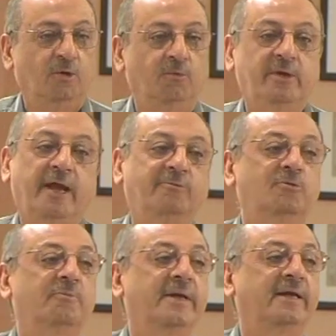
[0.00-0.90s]
we have to
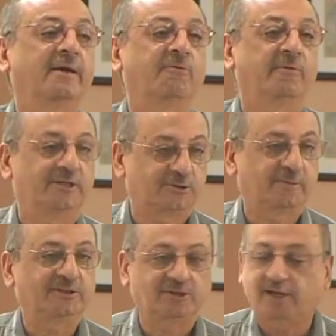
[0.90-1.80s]
make a
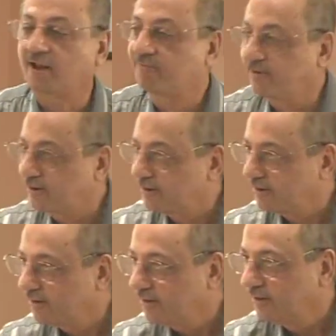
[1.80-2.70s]
special effort
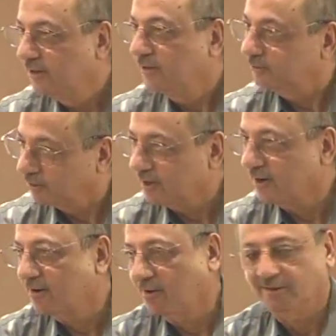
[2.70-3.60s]
to
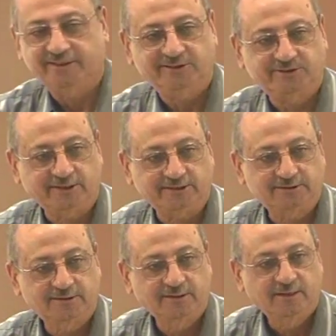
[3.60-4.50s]
learn all these things.